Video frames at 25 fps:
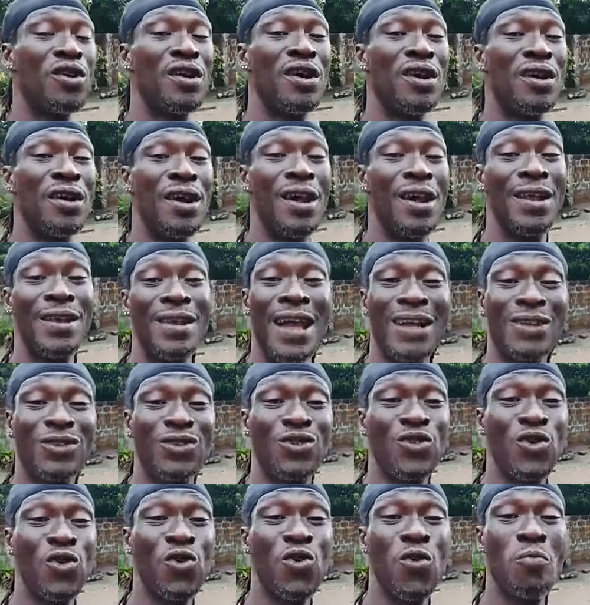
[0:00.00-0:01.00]
and that's not
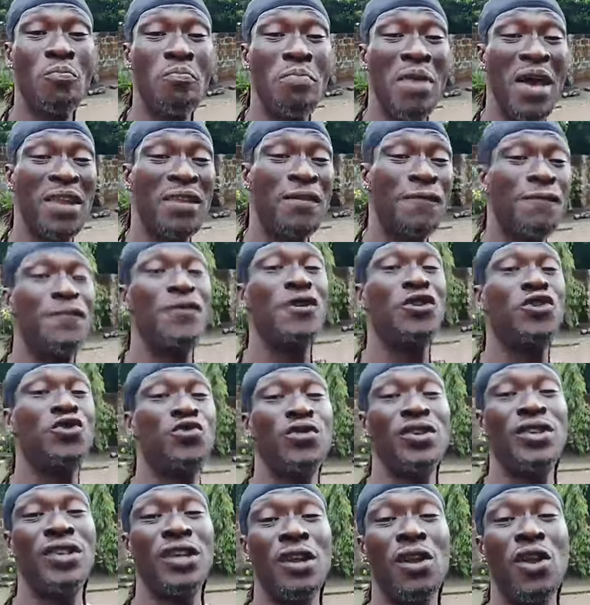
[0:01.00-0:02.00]
gonna benefit you in
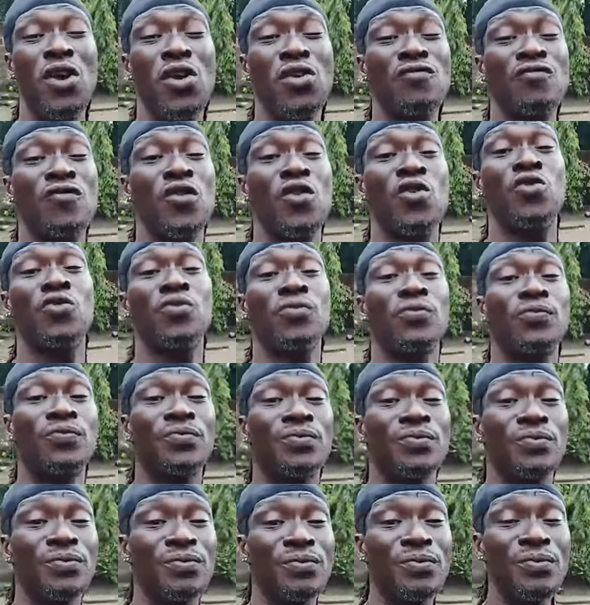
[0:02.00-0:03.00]
the long run.
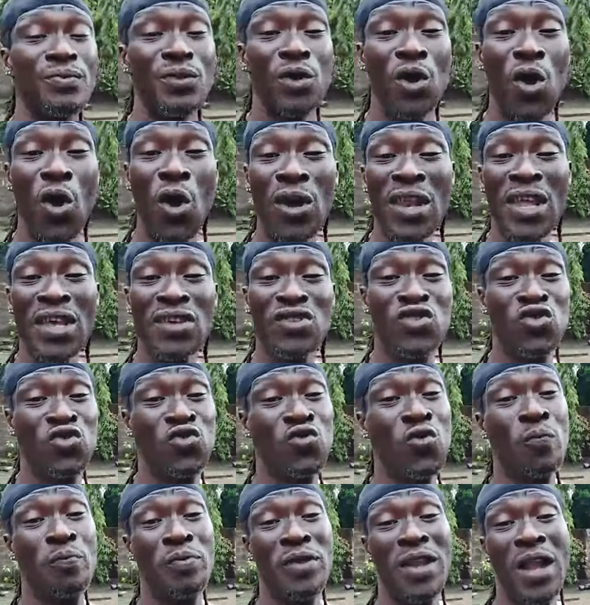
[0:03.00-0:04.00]
All them
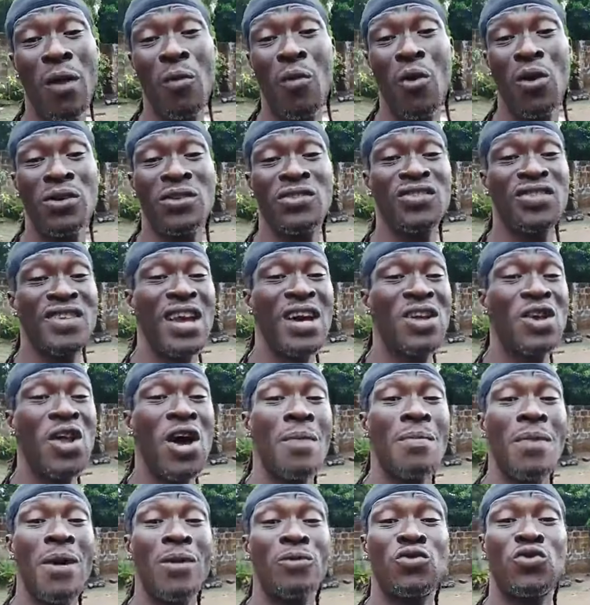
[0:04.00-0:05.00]
stupid awards they are not
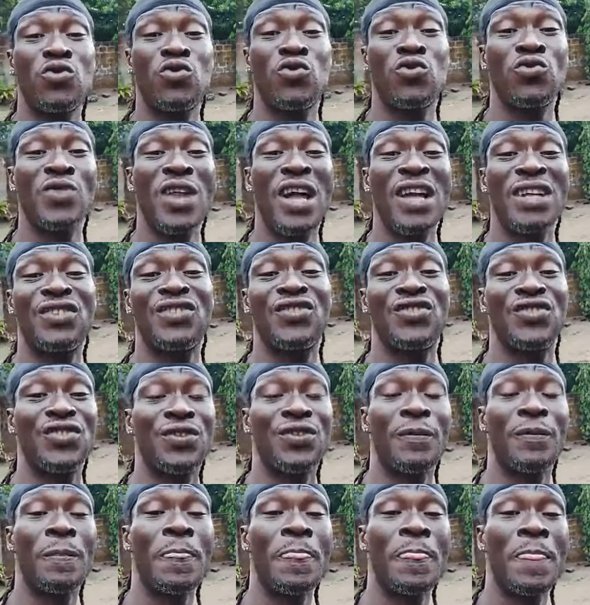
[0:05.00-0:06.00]
amount to nothing.
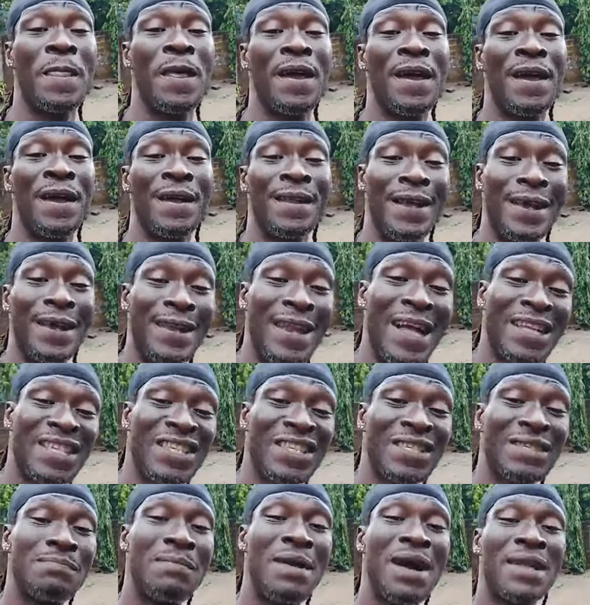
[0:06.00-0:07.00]
Now that's
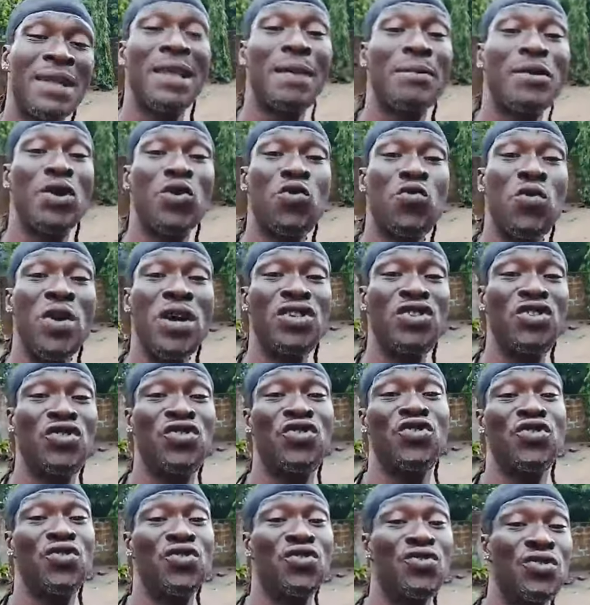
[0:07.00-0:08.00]
back na me
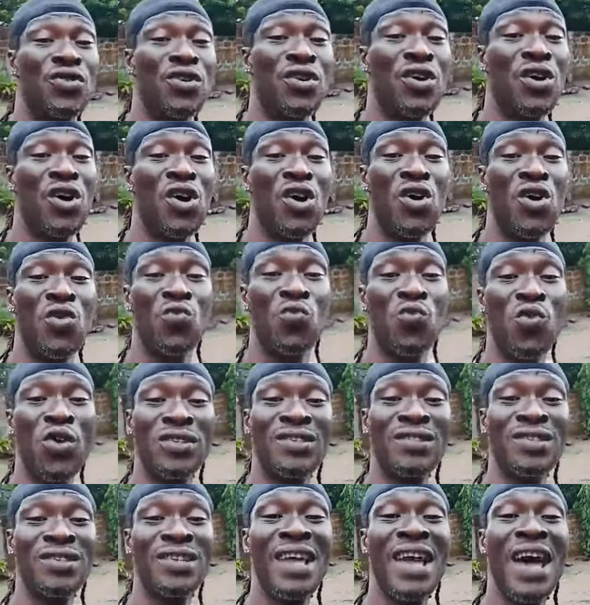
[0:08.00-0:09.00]
question, what in
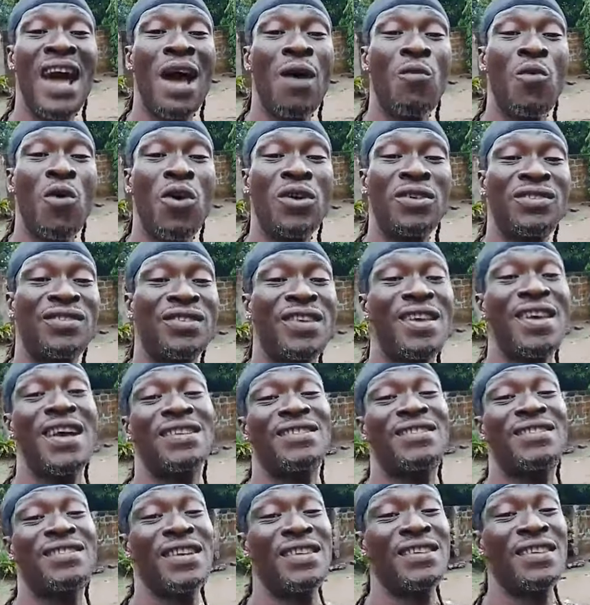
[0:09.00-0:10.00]
the awards they are
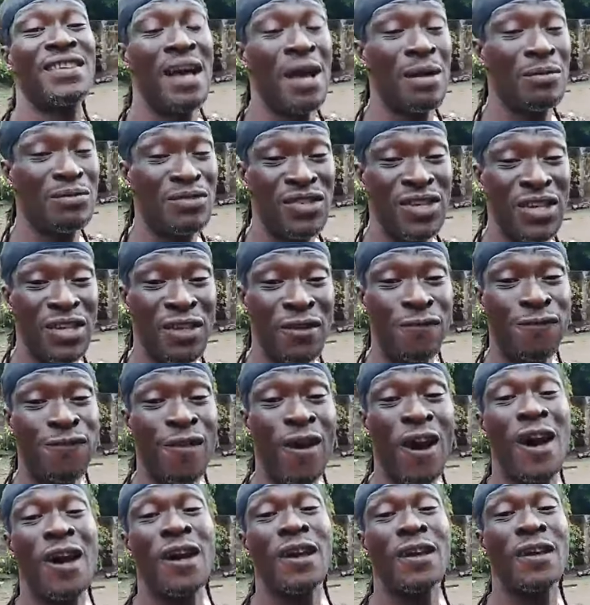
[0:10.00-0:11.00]
signify?